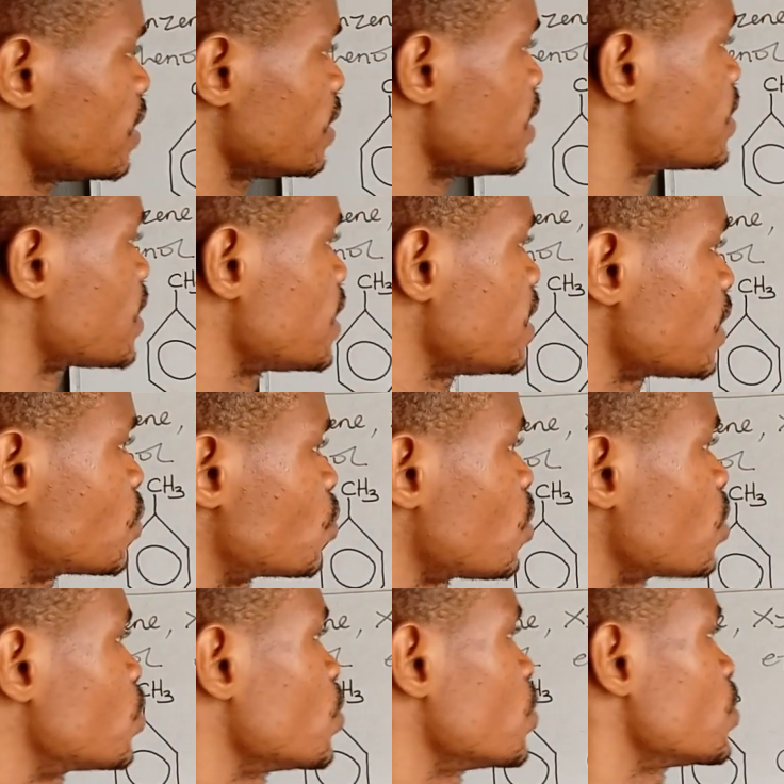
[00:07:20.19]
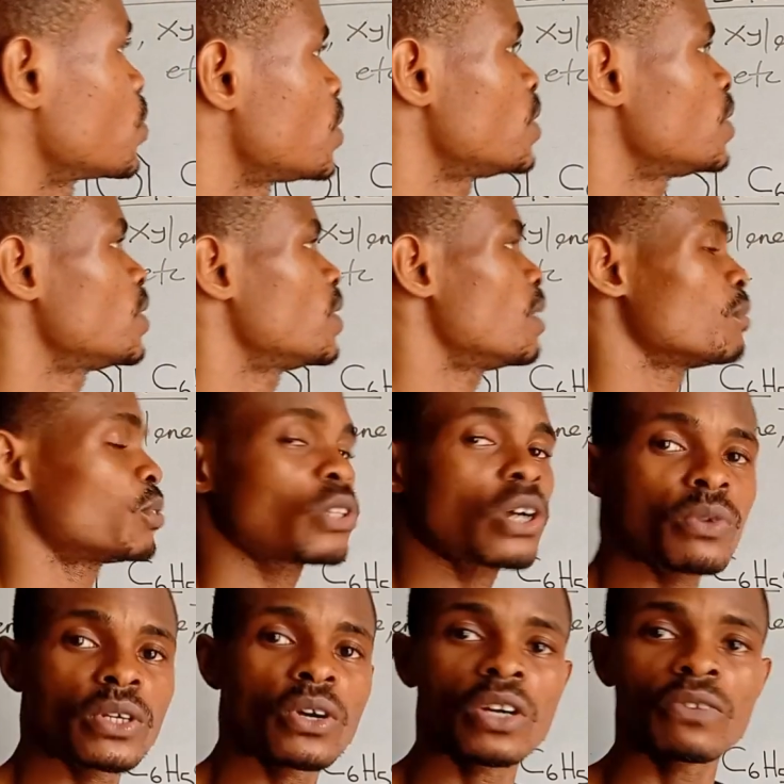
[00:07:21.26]
These are their structures. I'm
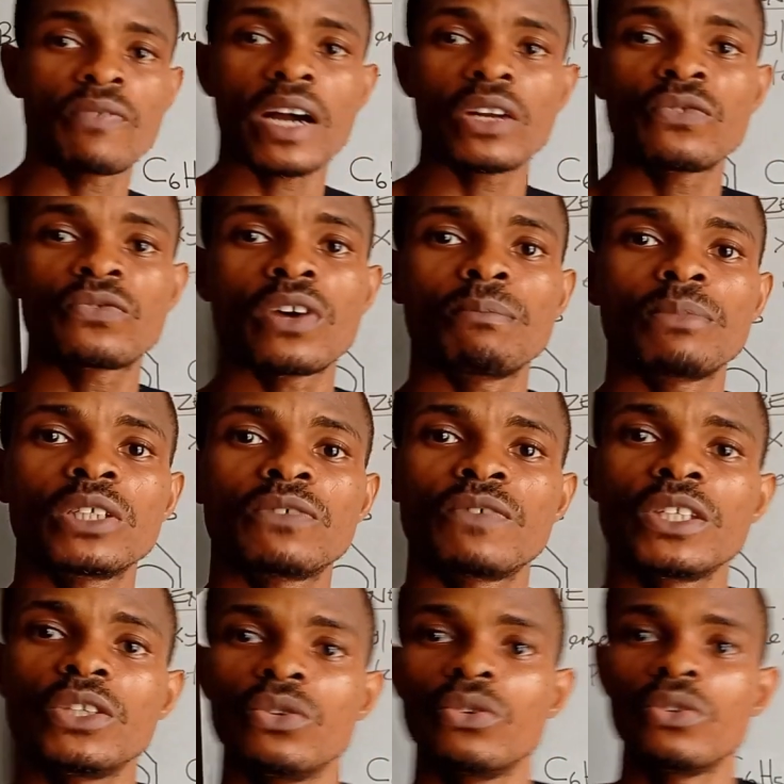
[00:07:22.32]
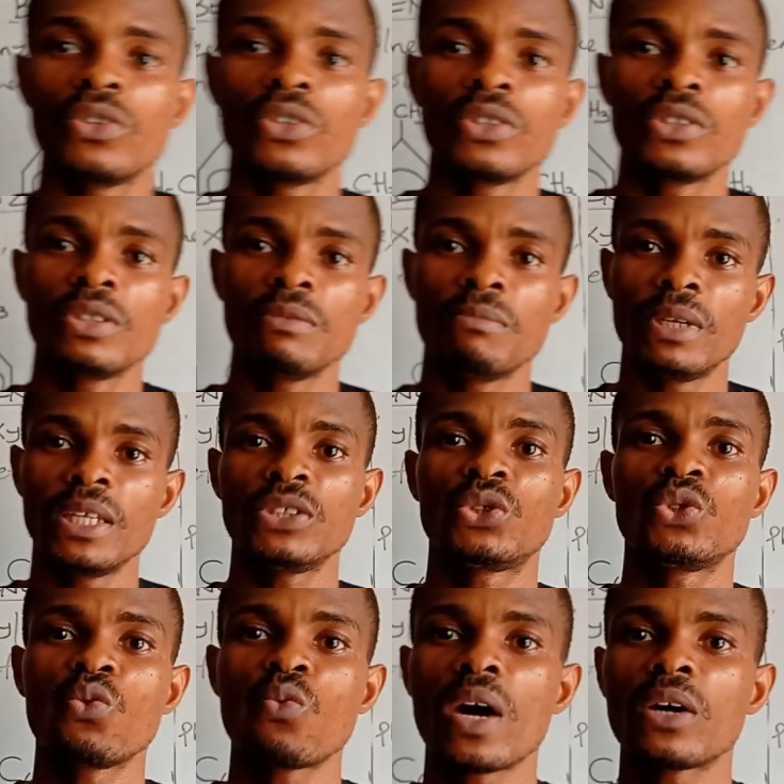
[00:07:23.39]
sure we got value from this video. Please
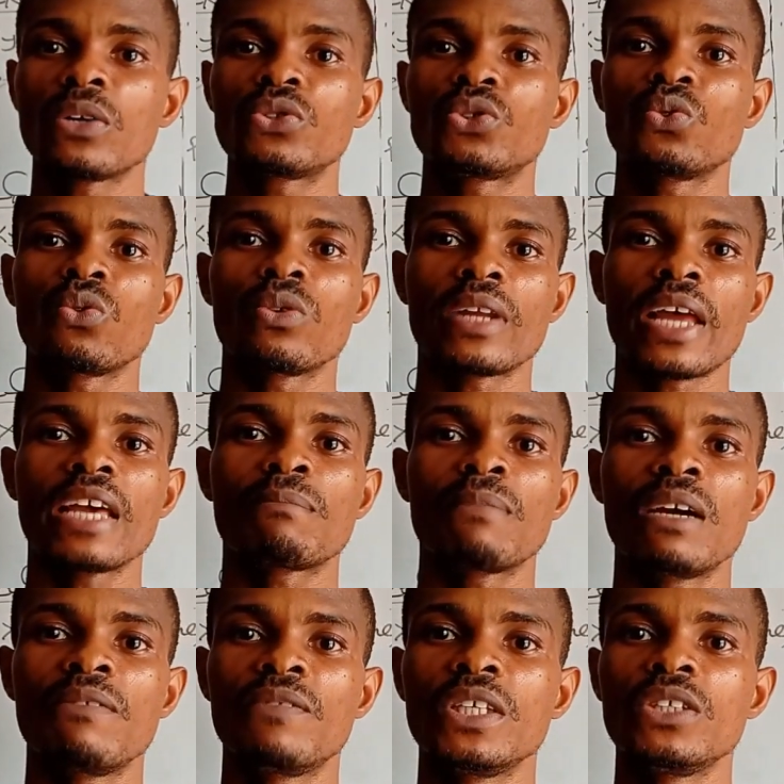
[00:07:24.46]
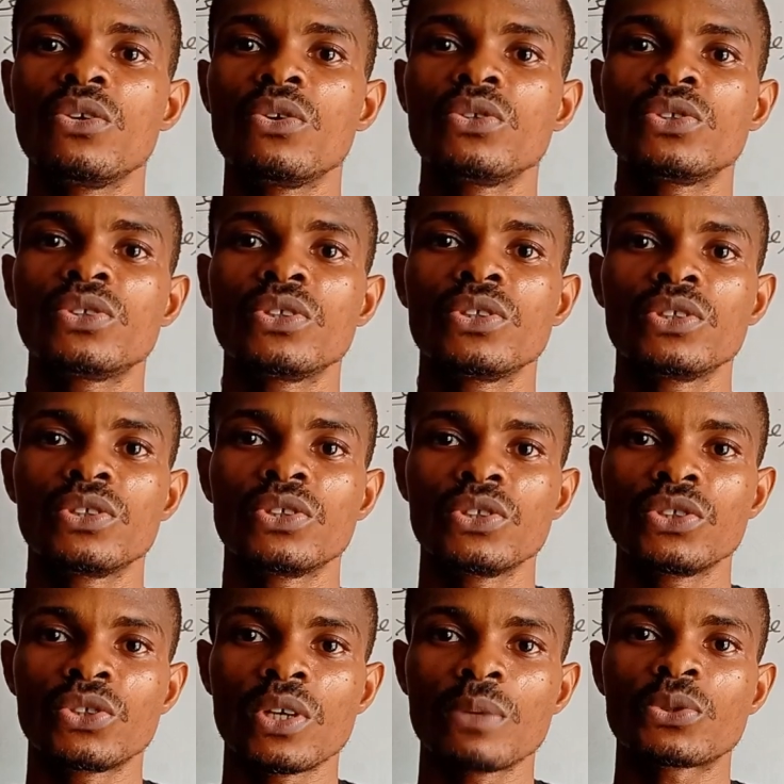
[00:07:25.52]
do well to like my videos,
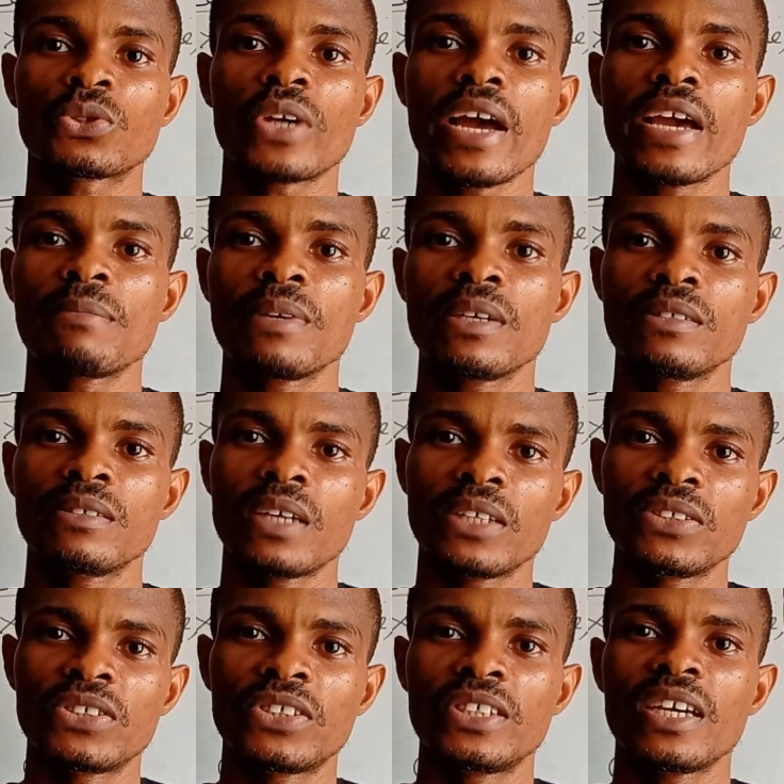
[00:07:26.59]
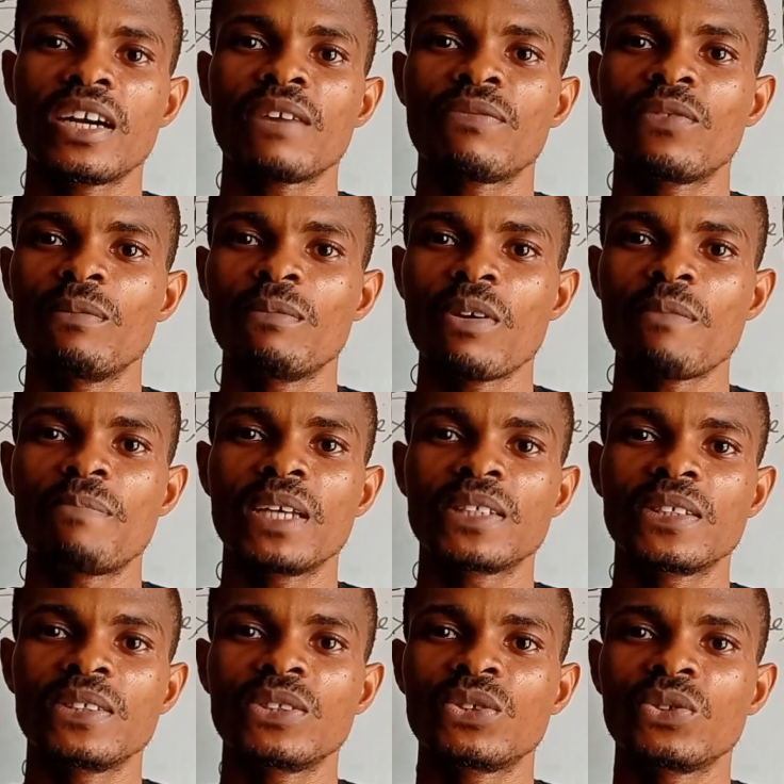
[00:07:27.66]
subscribe, and share for more
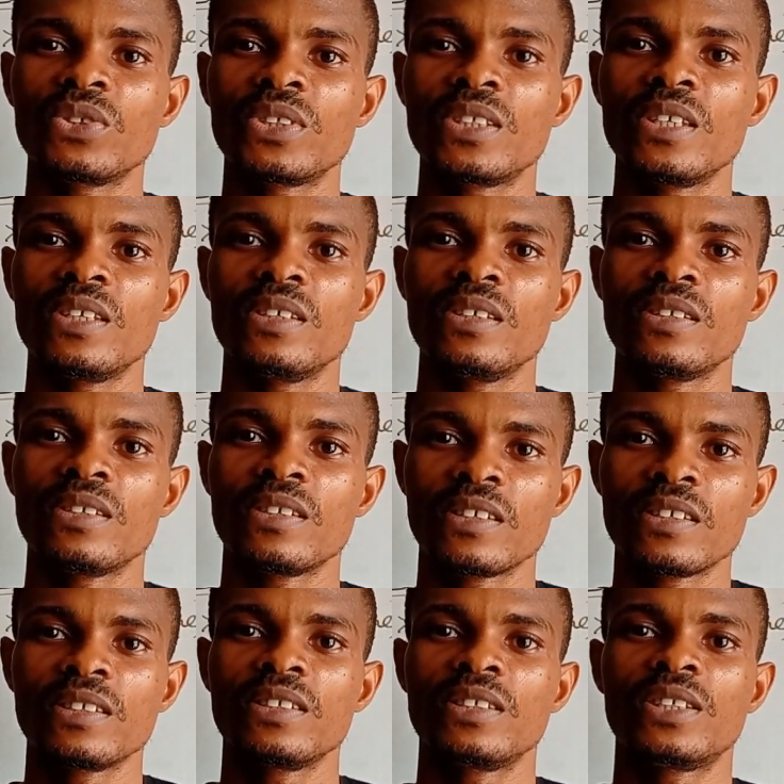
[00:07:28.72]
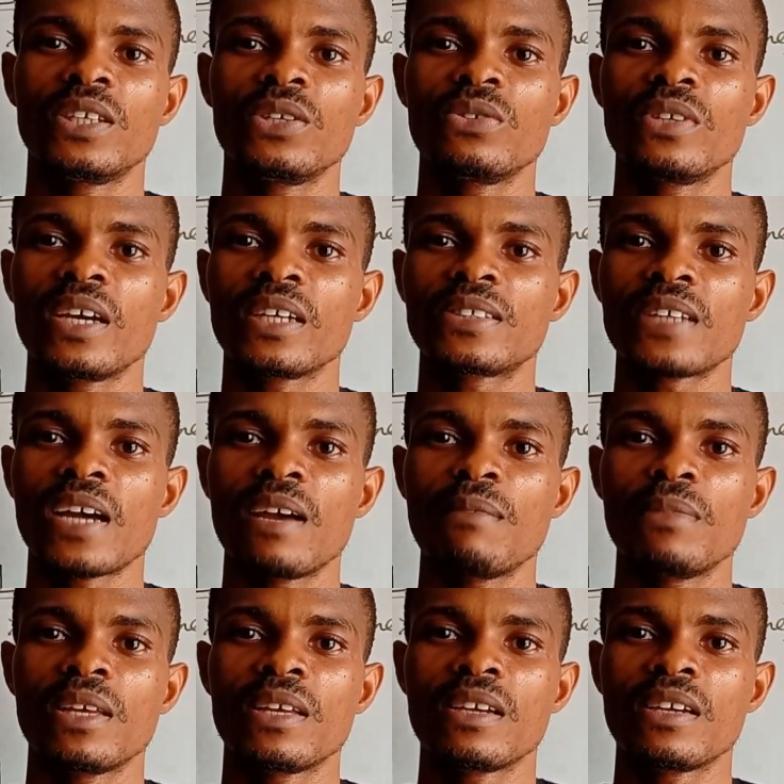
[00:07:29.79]
persons to see. See you next
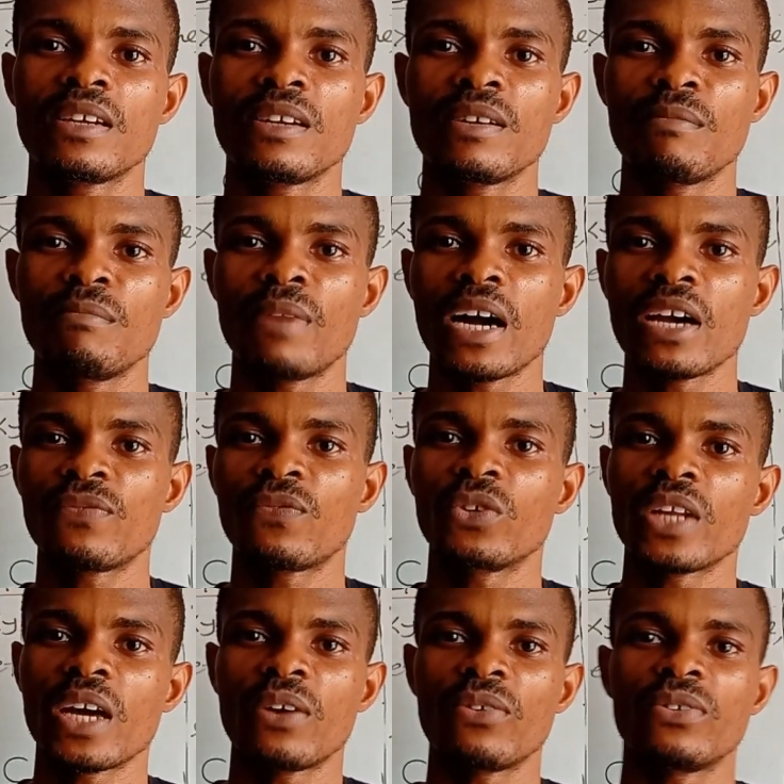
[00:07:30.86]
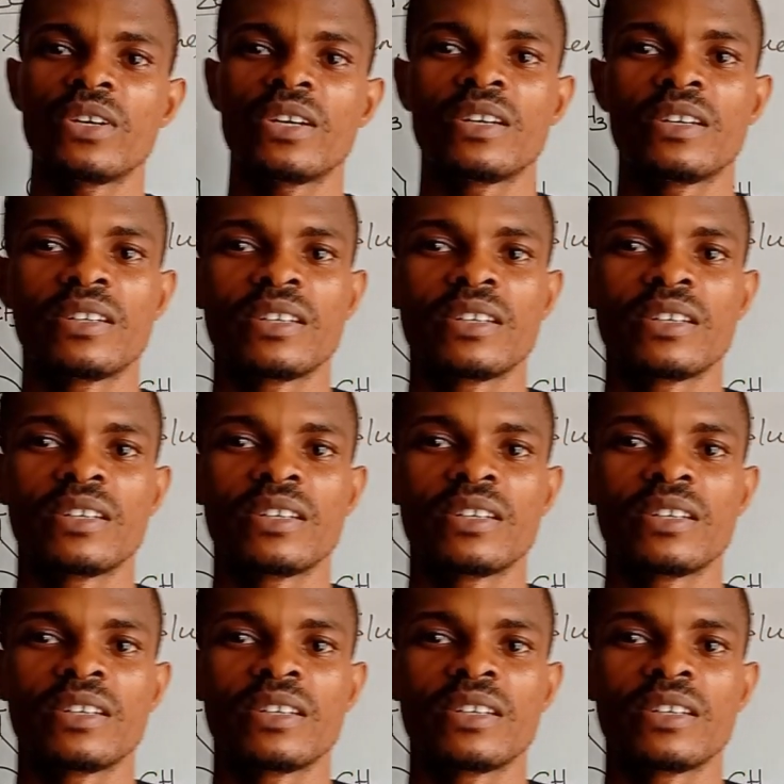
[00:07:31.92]
time. Bye for now.